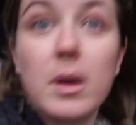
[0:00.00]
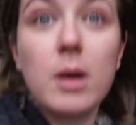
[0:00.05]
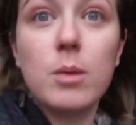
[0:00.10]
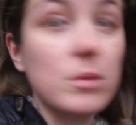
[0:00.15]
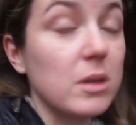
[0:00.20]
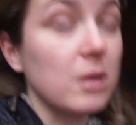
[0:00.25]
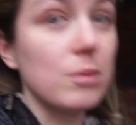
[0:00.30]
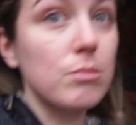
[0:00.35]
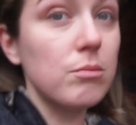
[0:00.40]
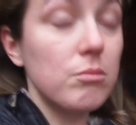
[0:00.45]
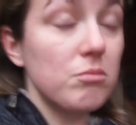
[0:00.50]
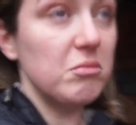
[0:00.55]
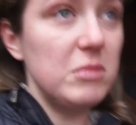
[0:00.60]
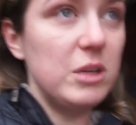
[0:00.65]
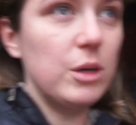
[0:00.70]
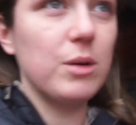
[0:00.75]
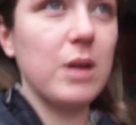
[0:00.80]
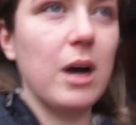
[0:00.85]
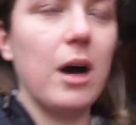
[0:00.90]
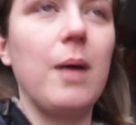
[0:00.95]
Birmingham,
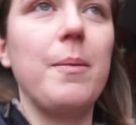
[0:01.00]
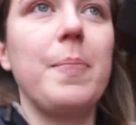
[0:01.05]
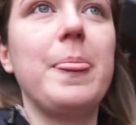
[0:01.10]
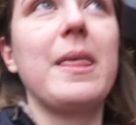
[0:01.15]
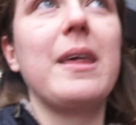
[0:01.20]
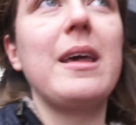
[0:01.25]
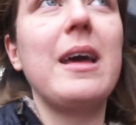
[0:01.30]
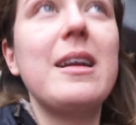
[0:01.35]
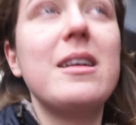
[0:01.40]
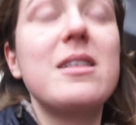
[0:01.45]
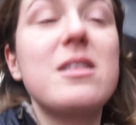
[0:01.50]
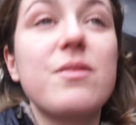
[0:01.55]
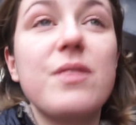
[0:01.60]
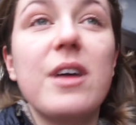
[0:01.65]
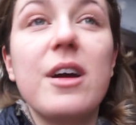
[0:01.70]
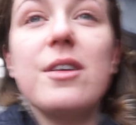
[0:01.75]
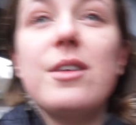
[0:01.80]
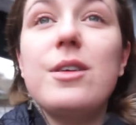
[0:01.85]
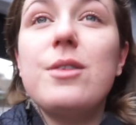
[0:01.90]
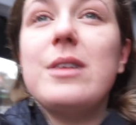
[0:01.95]
you can't. And it's a
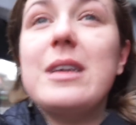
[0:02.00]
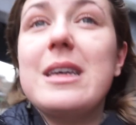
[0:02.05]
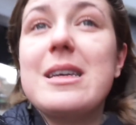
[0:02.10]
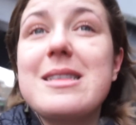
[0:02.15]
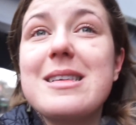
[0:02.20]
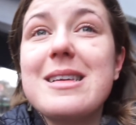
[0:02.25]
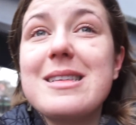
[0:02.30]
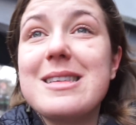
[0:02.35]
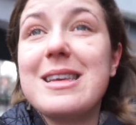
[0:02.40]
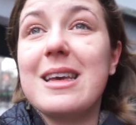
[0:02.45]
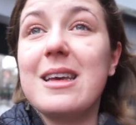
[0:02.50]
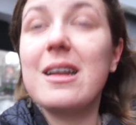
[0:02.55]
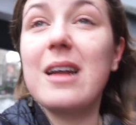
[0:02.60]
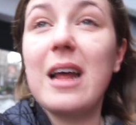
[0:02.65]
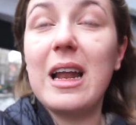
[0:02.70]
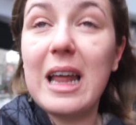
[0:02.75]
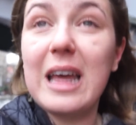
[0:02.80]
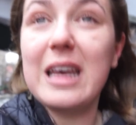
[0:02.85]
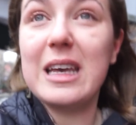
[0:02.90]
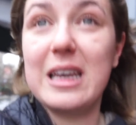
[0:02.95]
very unique city, and
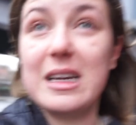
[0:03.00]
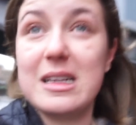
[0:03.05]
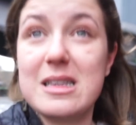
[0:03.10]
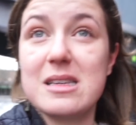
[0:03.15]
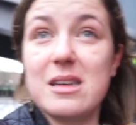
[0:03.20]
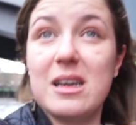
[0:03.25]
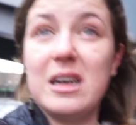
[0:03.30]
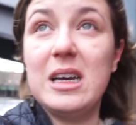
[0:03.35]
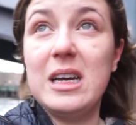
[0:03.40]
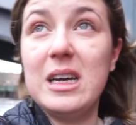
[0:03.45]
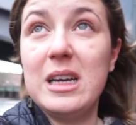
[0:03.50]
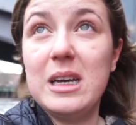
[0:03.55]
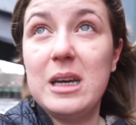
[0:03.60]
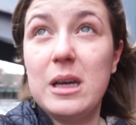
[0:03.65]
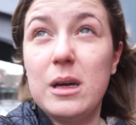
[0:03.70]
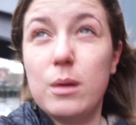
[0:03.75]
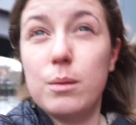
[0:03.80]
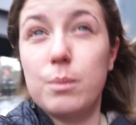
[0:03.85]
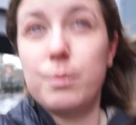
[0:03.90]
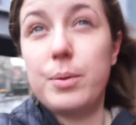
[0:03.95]
I like it.
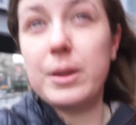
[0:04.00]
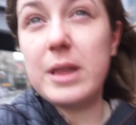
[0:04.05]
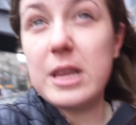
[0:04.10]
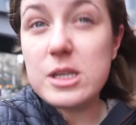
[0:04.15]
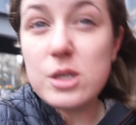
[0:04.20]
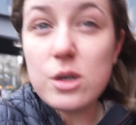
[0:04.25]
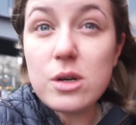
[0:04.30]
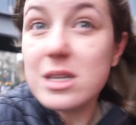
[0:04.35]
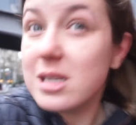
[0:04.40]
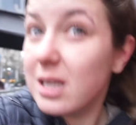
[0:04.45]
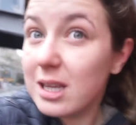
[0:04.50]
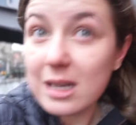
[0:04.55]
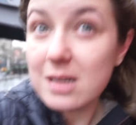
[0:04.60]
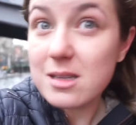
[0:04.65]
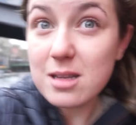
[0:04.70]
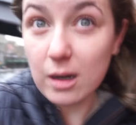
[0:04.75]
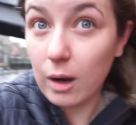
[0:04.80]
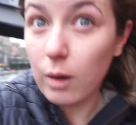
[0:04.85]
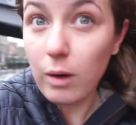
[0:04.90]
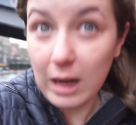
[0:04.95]
But there's also
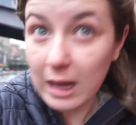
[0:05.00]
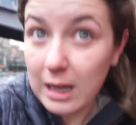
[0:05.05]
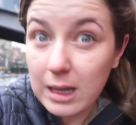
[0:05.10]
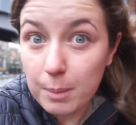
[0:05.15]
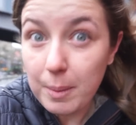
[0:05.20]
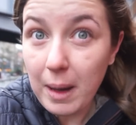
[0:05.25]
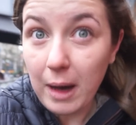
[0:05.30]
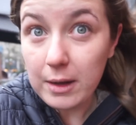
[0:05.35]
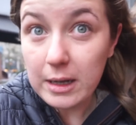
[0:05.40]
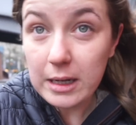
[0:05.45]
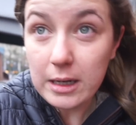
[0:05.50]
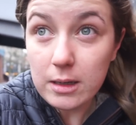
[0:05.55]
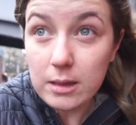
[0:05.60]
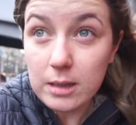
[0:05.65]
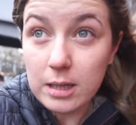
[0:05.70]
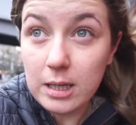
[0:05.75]
things I don't like about it.